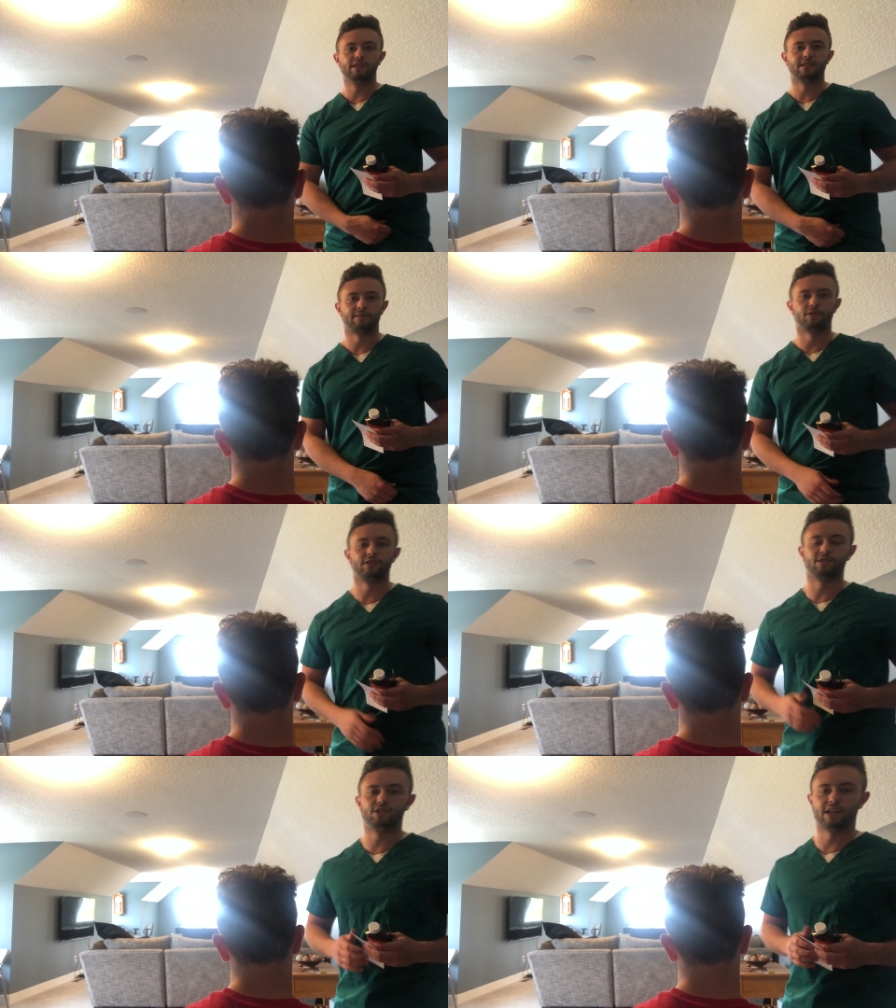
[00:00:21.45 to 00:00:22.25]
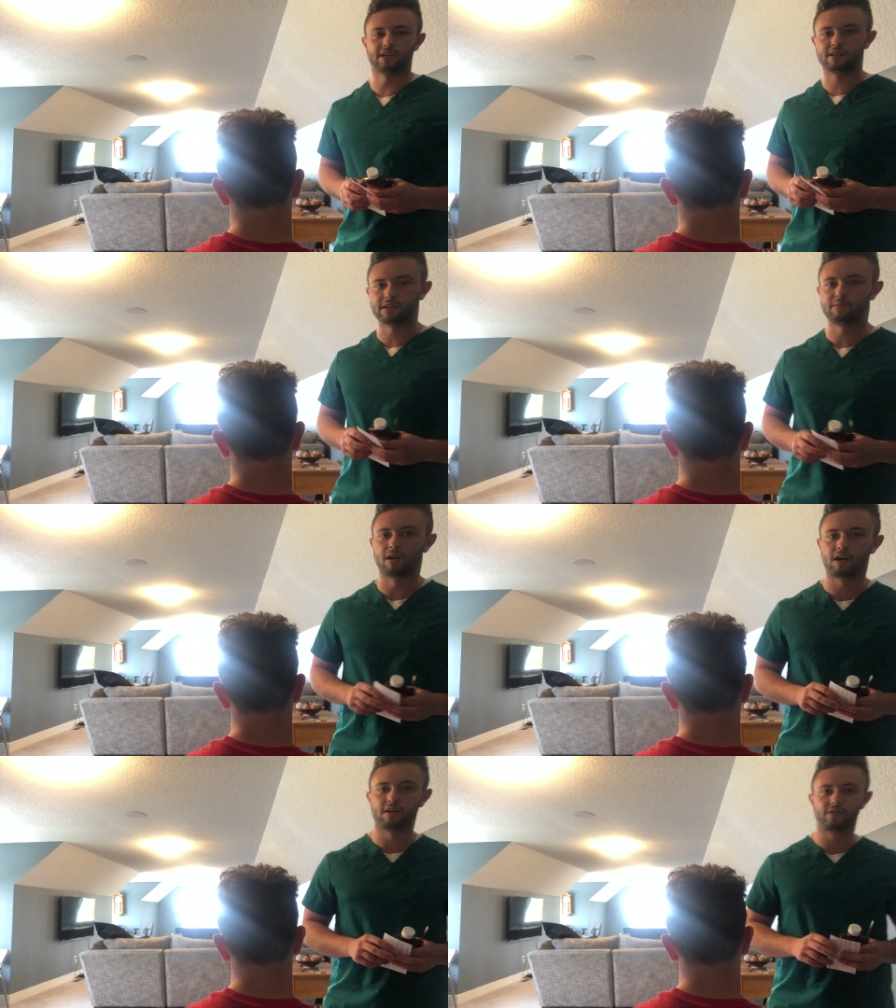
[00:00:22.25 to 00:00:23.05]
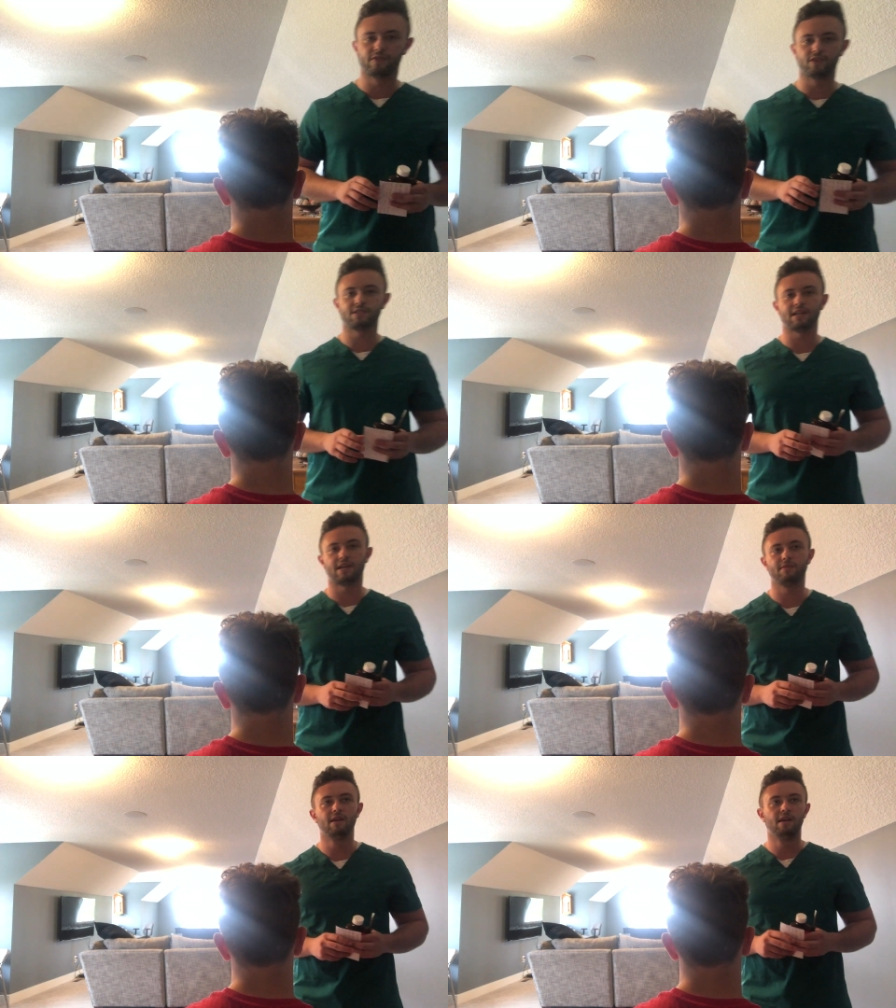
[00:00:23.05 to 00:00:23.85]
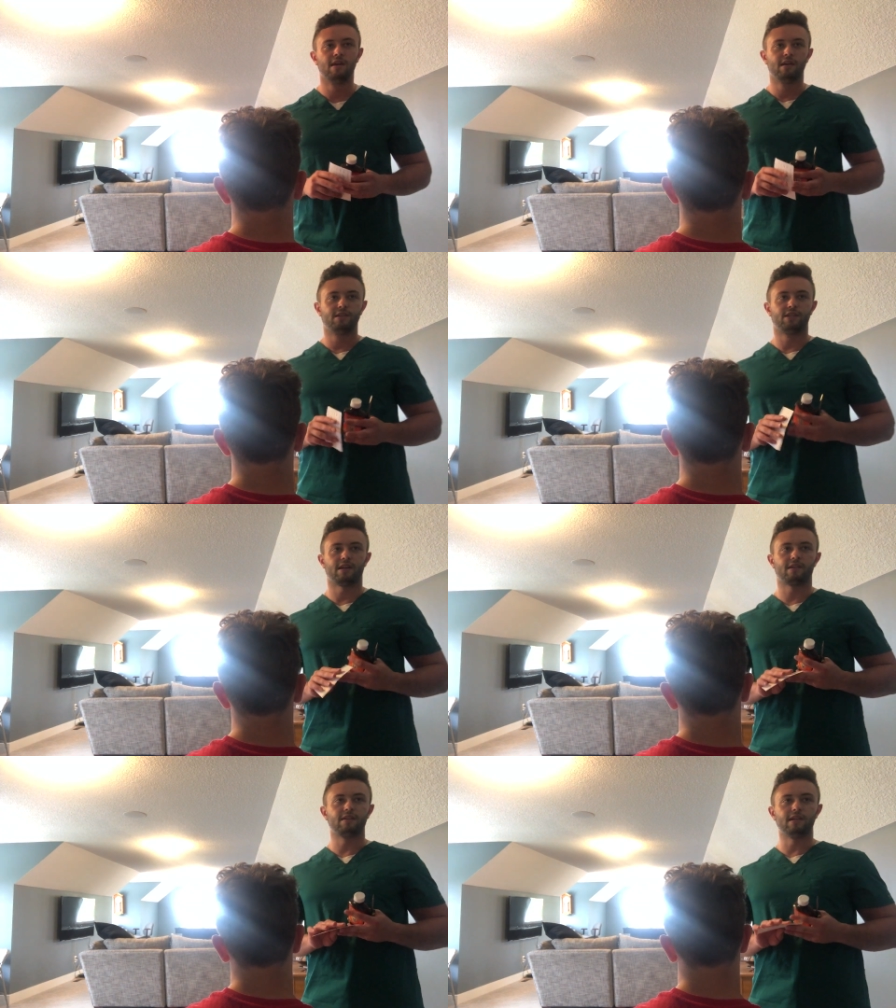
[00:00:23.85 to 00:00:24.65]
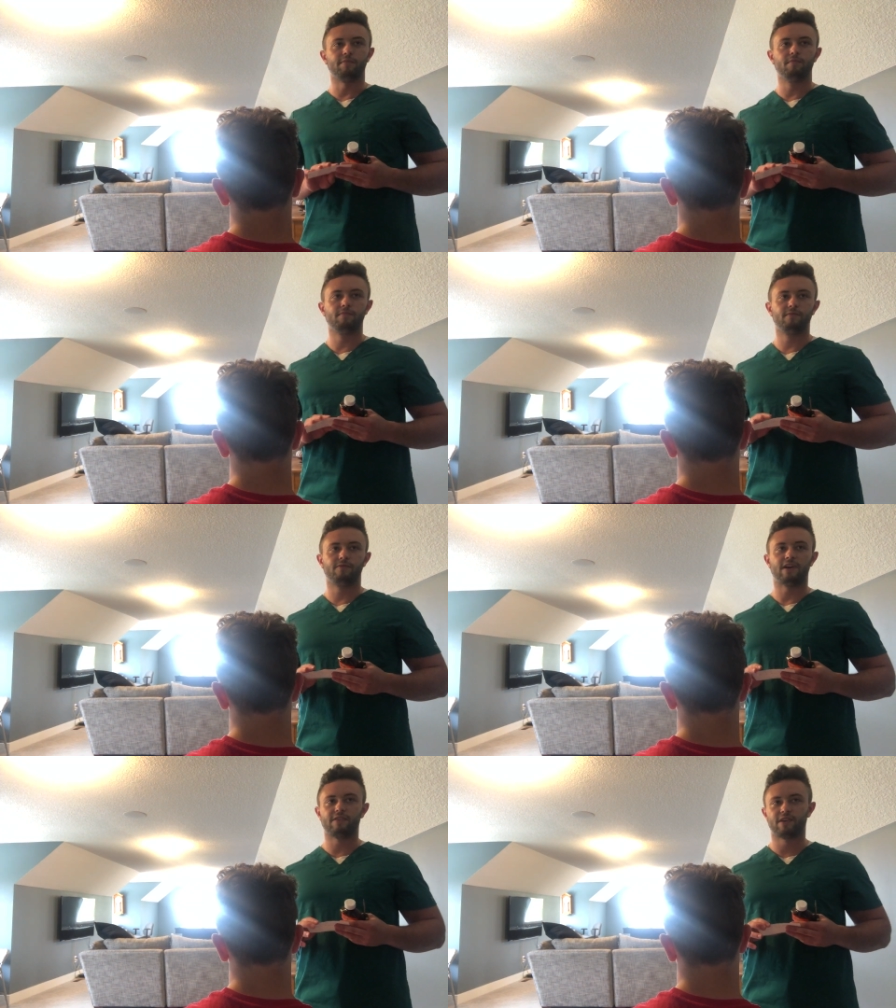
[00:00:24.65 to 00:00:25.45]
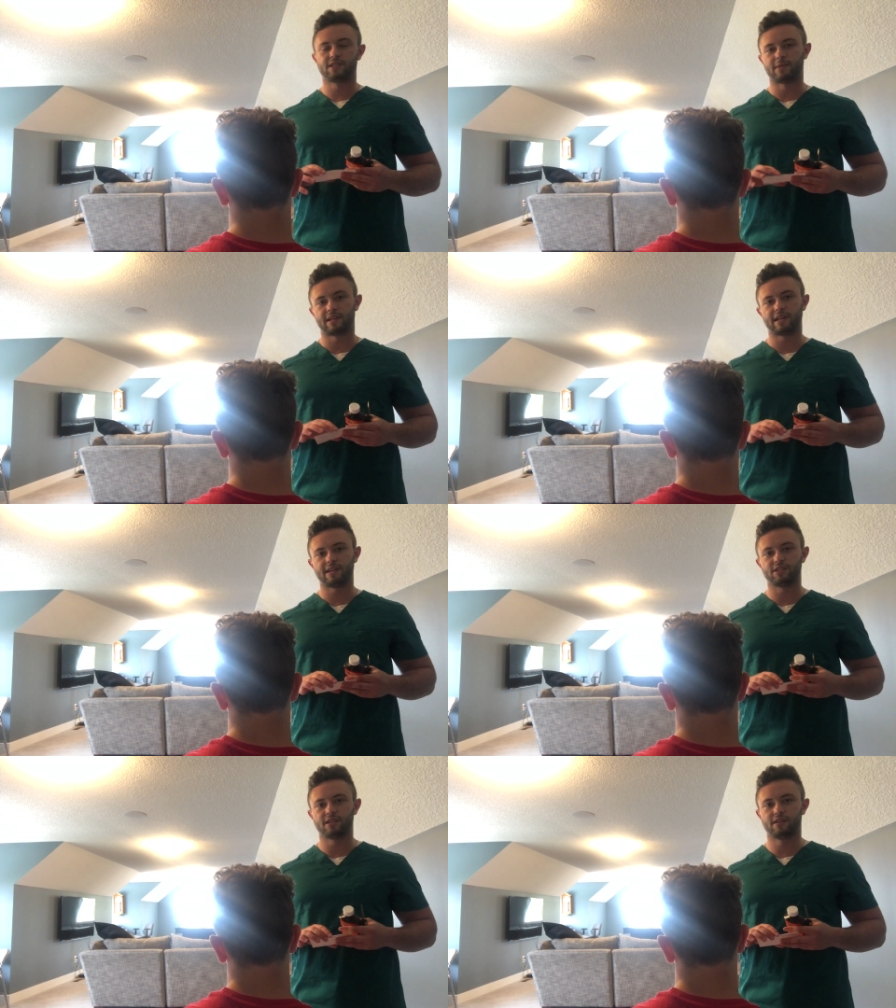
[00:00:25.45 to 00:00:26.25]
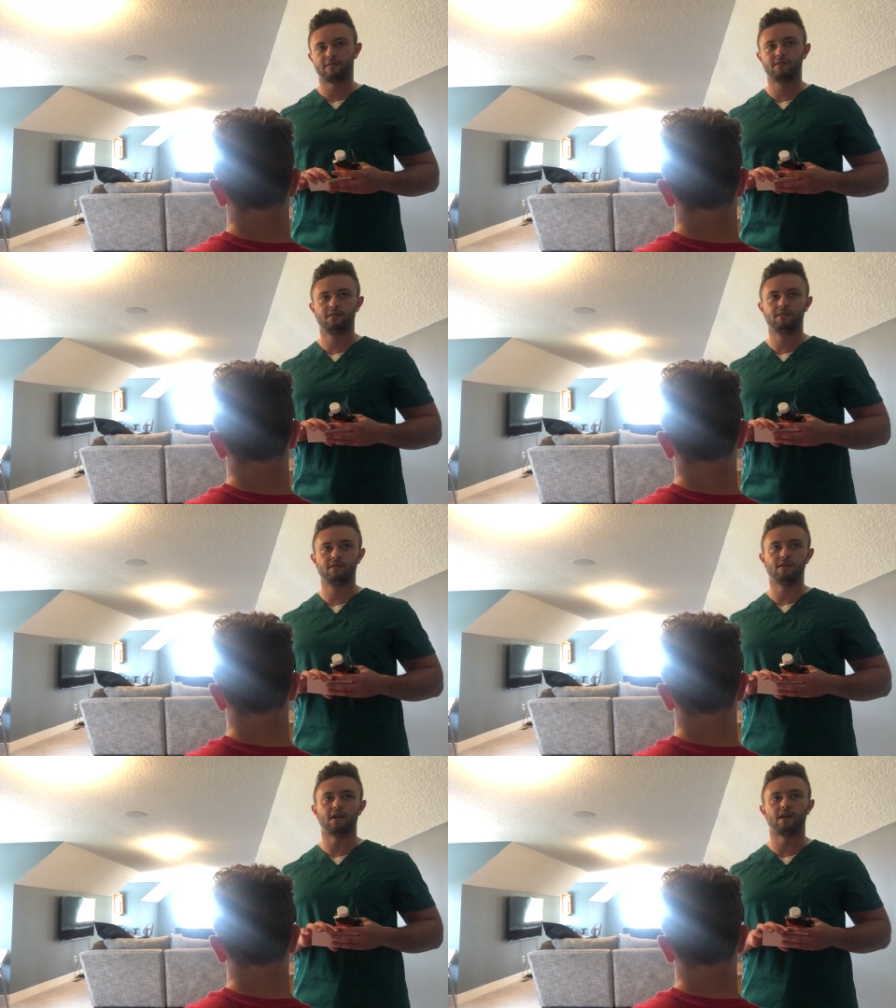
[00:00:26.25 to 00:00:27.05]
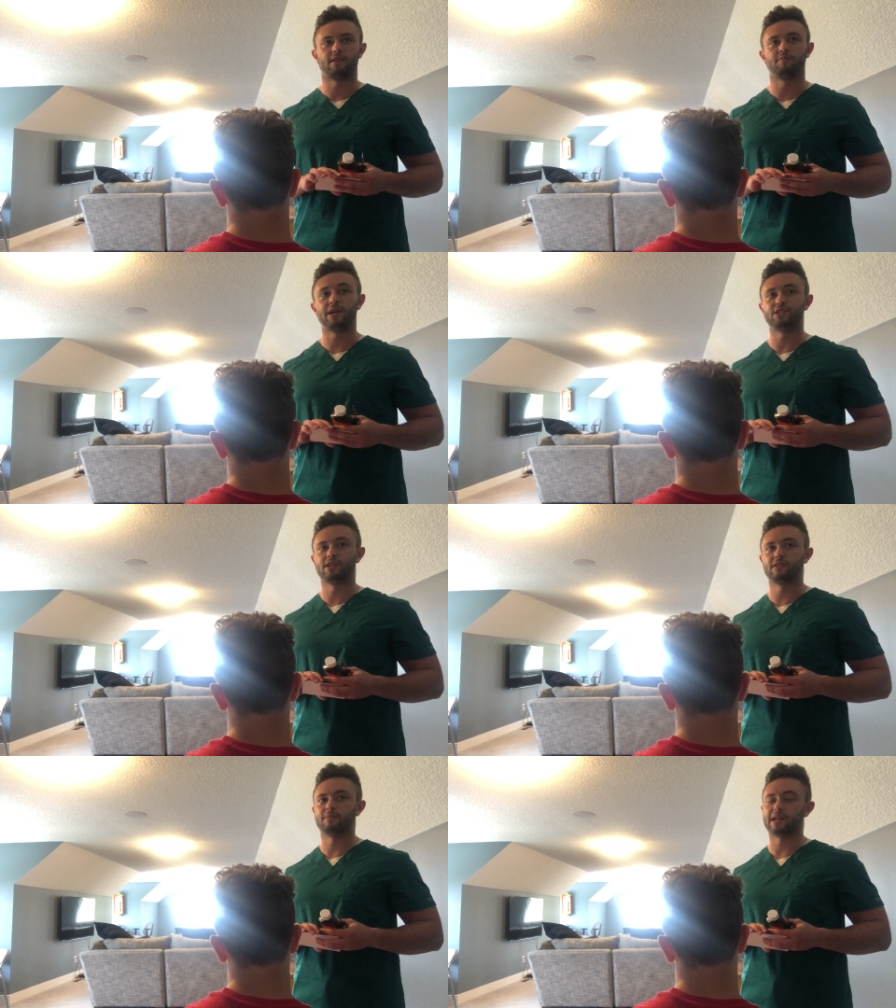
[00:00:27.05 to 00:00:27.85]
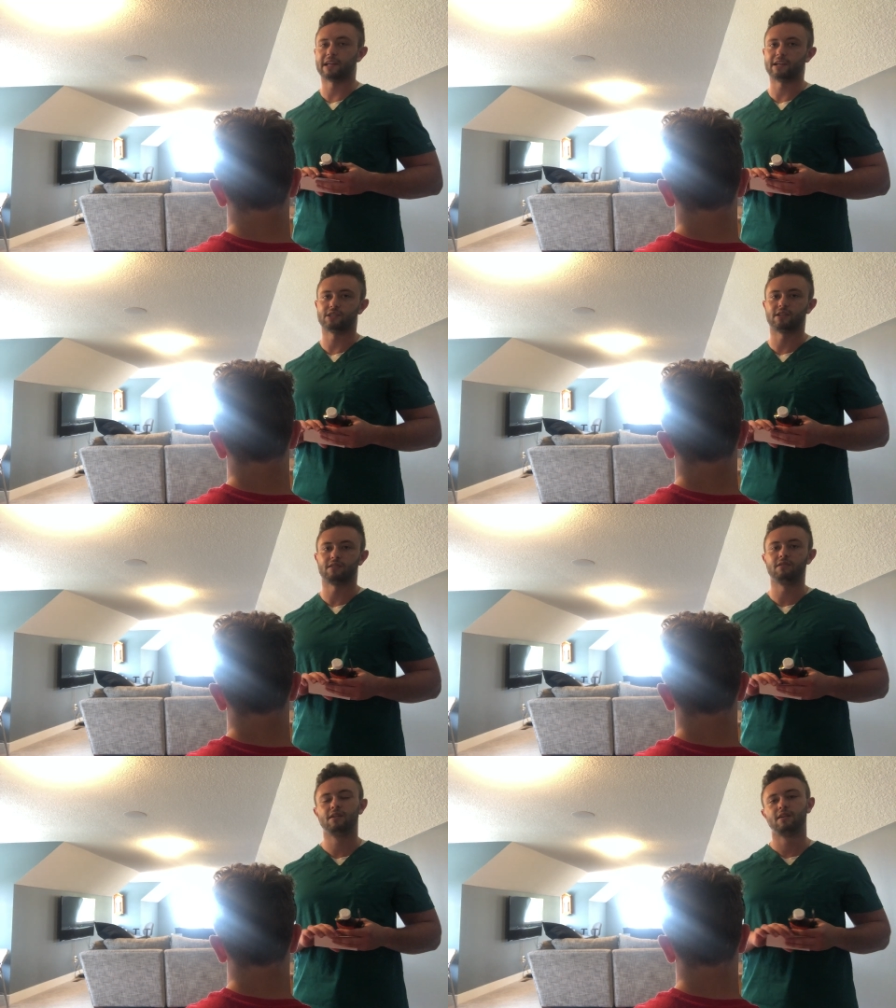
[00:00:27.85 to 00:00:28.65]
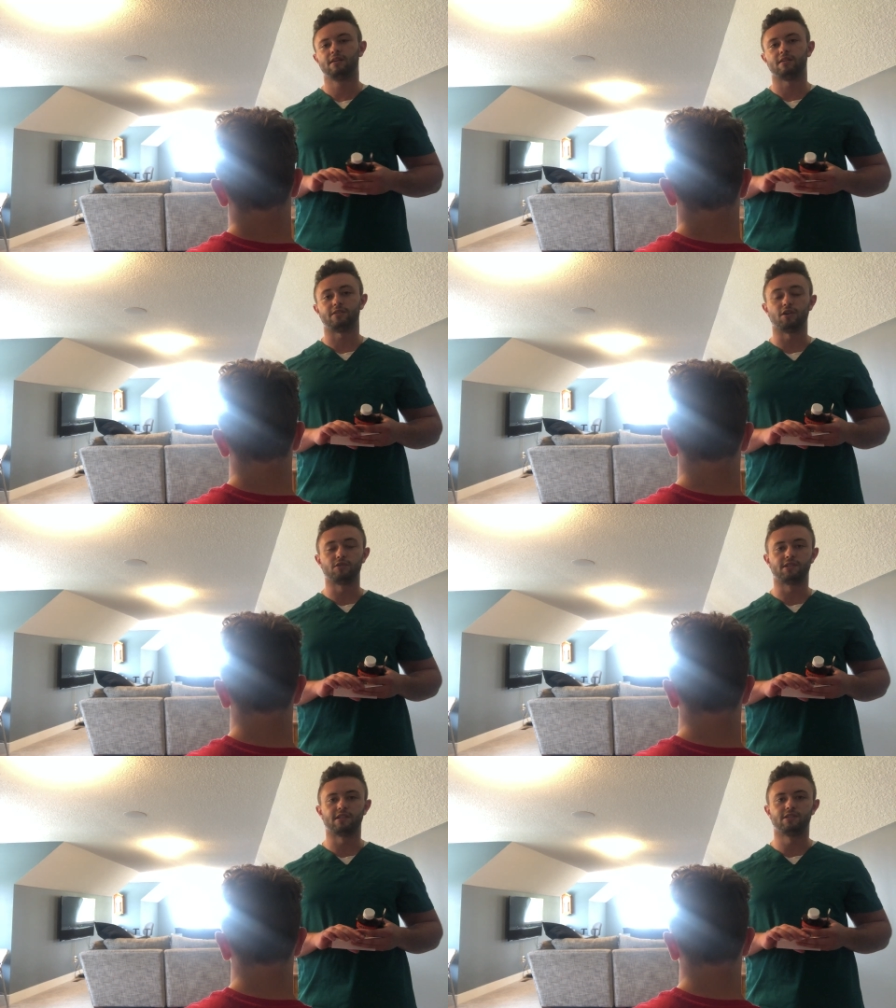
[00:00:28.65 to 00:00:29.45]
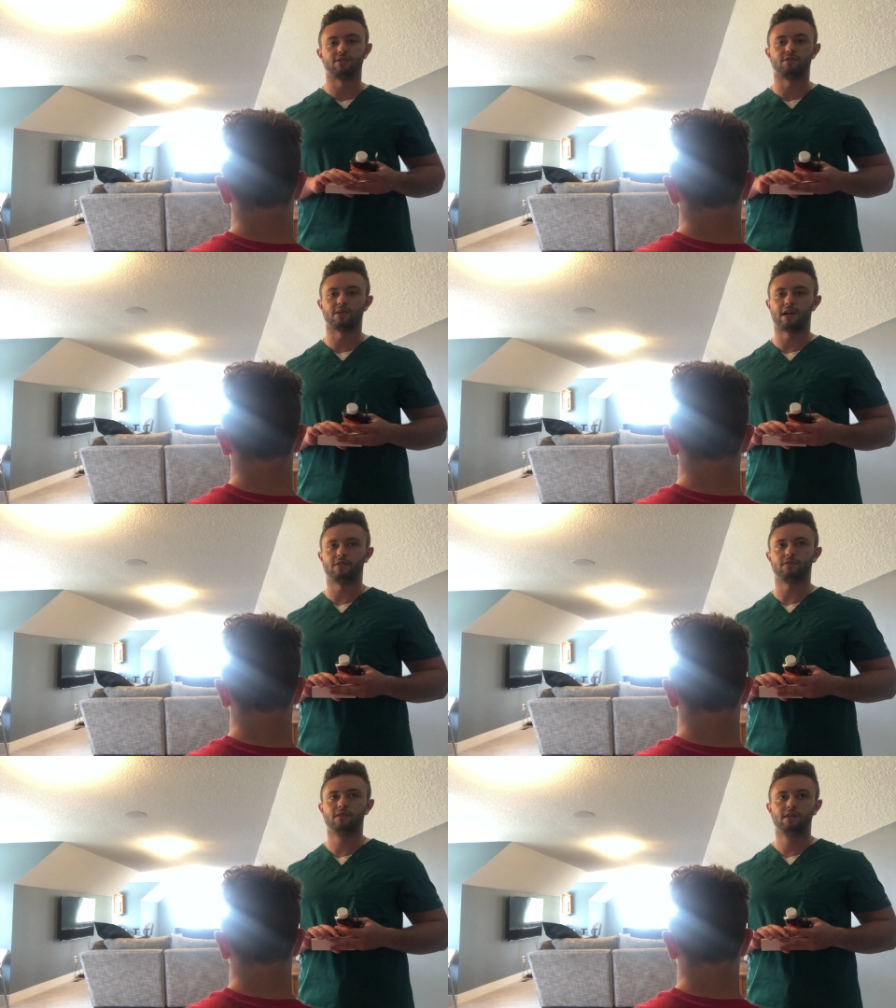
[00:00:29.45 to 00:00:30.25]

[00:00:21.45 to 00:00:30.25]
is I'm going to check the MAR for the first time, check the 5 rights of medication, the patient, medication, the dosage, the route,